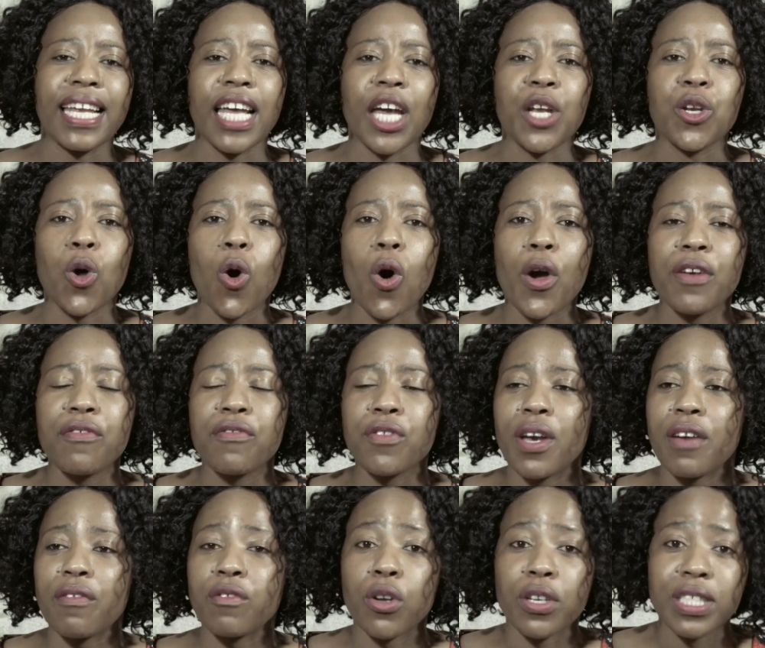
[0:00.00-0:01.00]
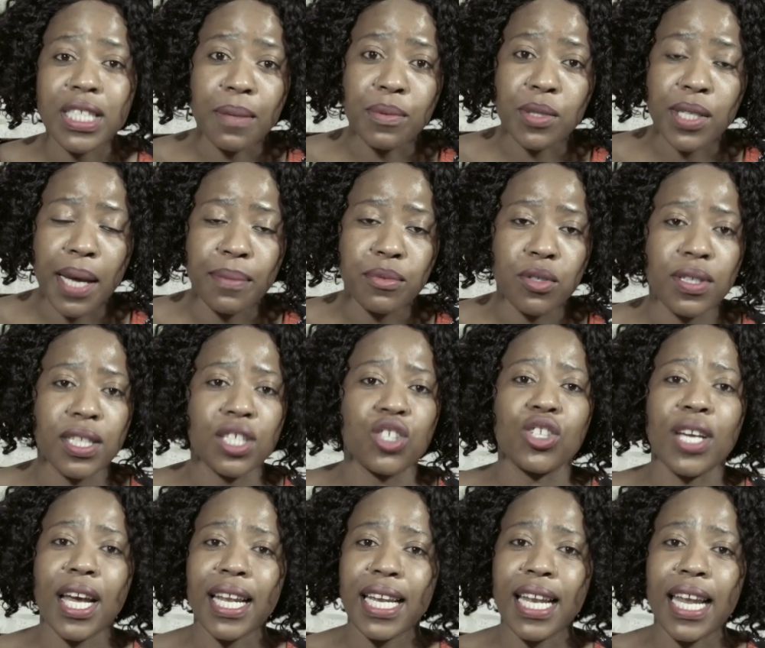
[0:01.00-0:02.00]
And I know if you have not subscribed to
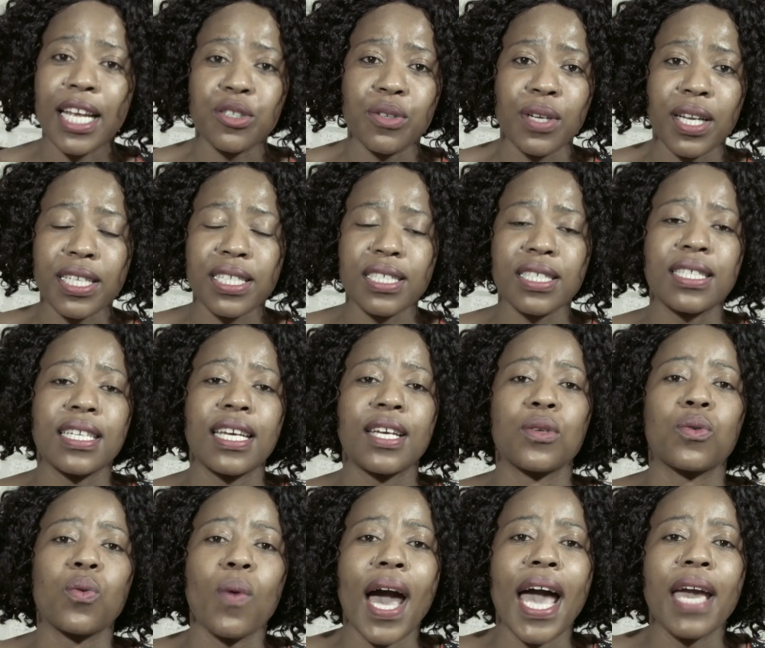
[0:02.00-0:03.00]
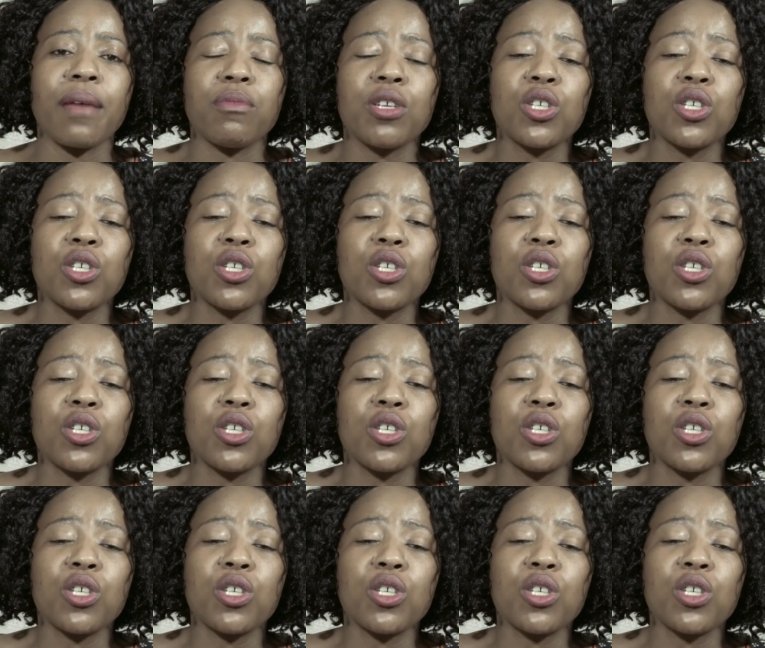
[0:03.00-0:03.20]
this channel, I don't understand why.